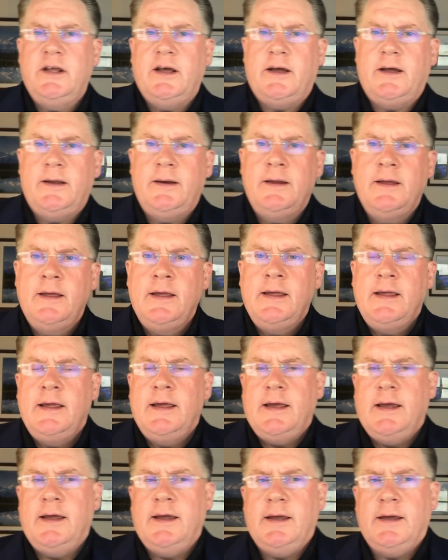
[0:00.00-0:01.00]
done,
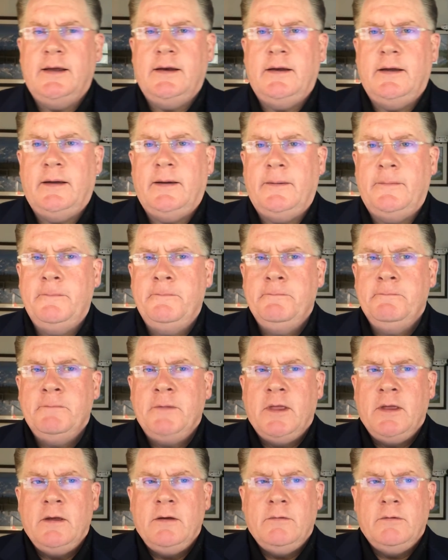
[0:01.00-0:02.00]
and
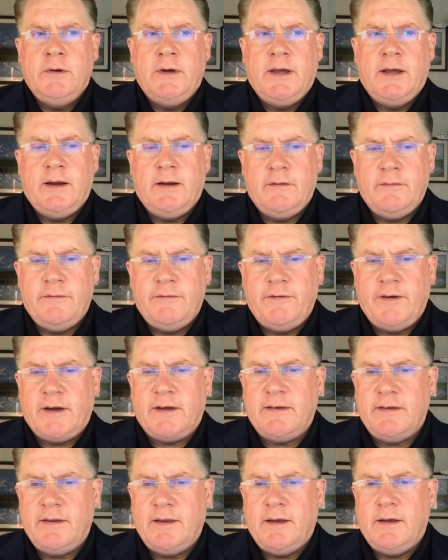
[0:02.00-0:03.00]
we'll get it
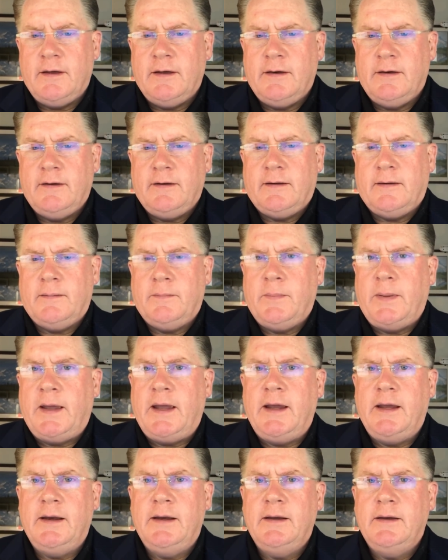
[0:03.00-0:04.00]
fixed and
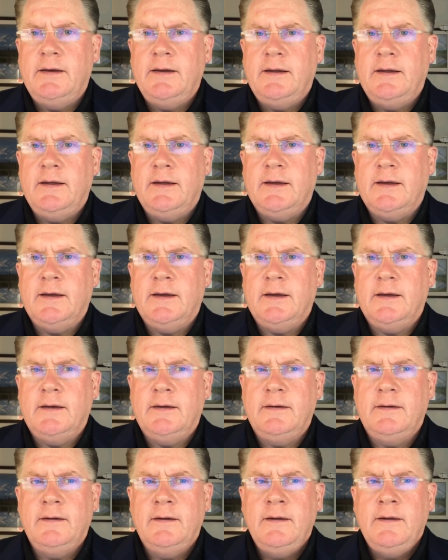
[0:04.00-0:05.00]
painted
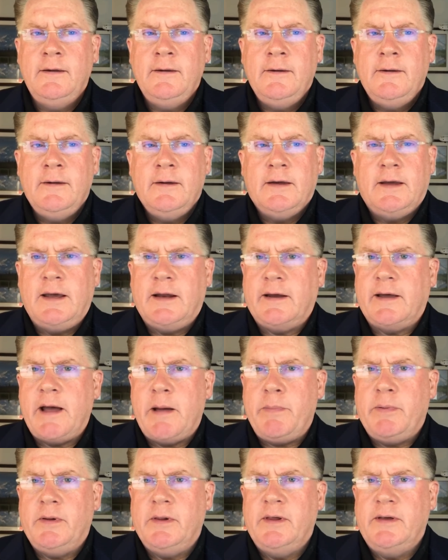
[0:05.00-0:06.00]
and get a
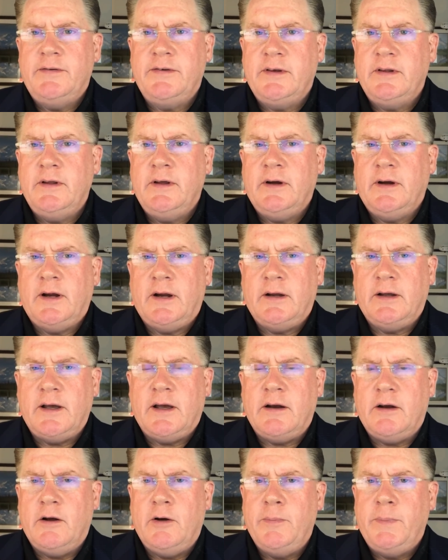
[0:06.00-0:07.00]
couple of lifts in there and
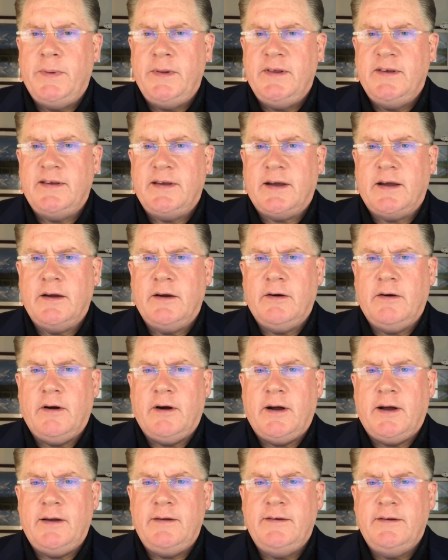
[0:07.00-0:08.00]
kind of open the second
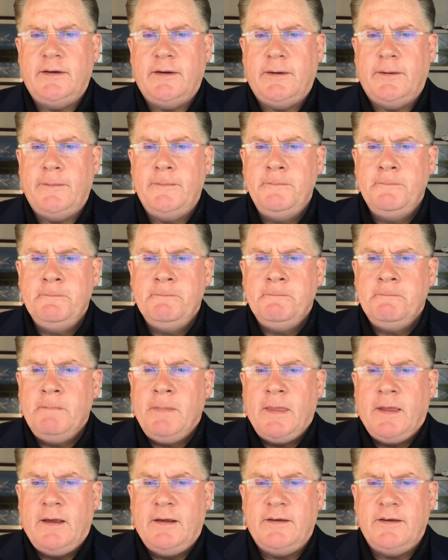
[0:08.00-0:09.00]
garage. So
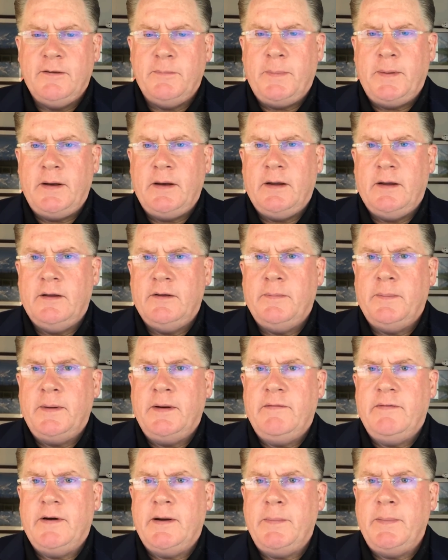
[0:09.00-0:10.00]
it's been
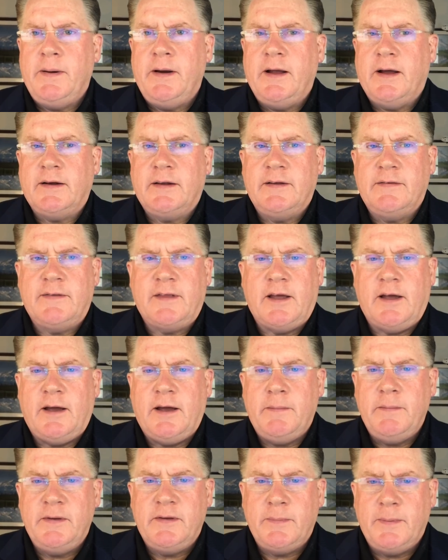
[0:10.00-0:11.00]
a very productive
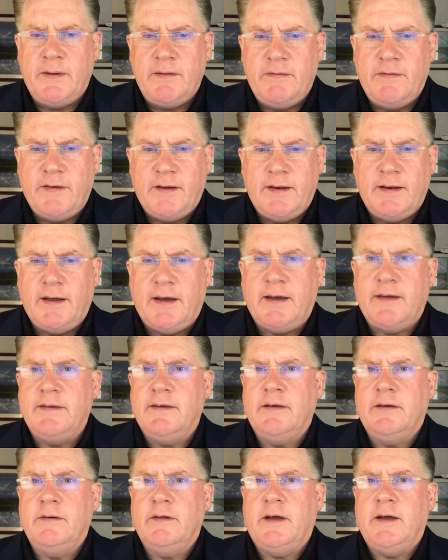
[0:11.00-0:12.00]
time. It's been a
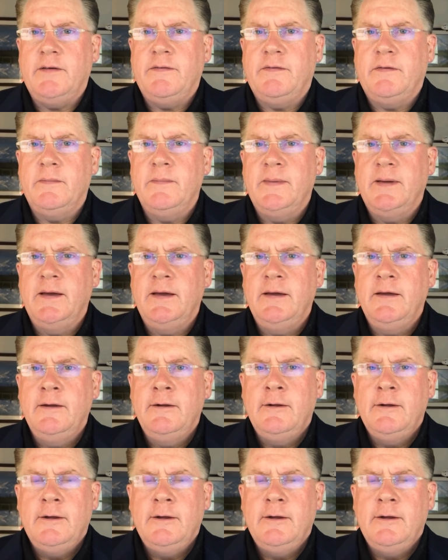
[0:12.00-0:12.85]
fantastic life for me.